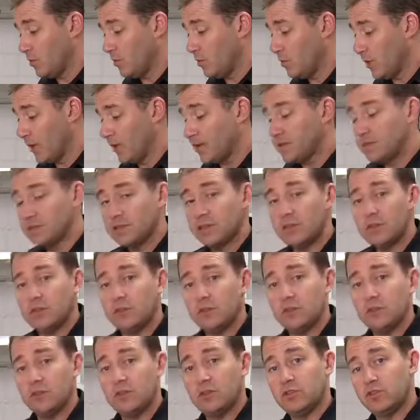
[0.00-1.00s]
the place that
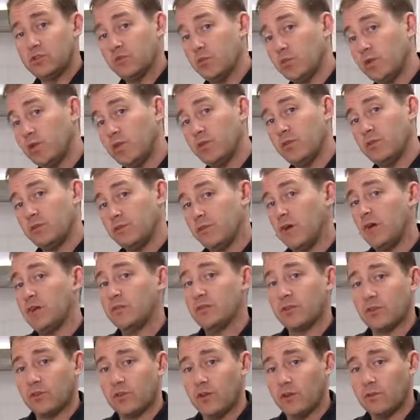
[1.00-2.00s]
you enjoy your
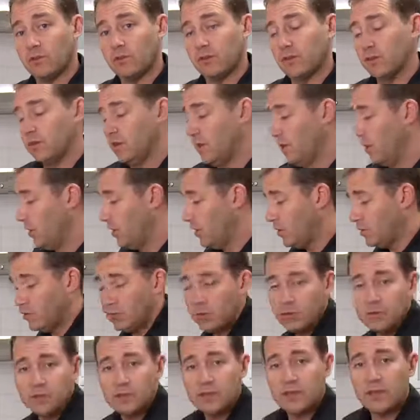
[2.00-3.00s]
favourite coffee.
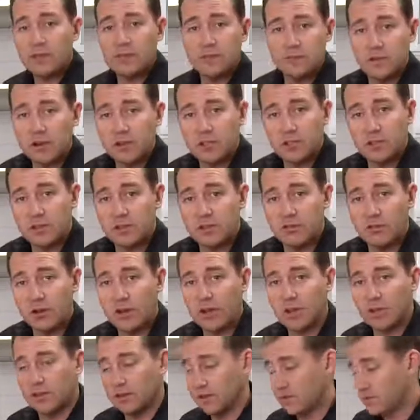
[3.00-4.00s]
Use their fresh
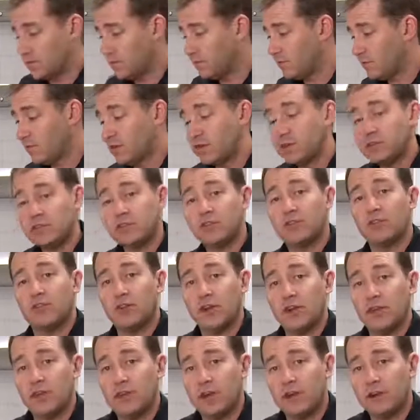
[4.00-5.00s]
ingredient. It's a fresh
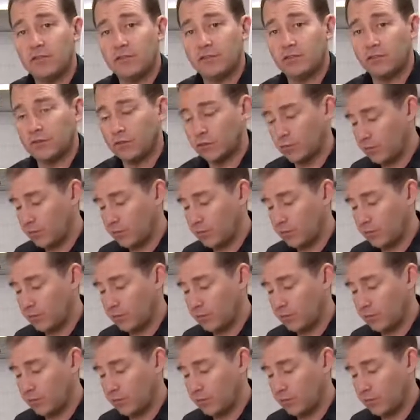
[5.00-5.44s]
ingredient after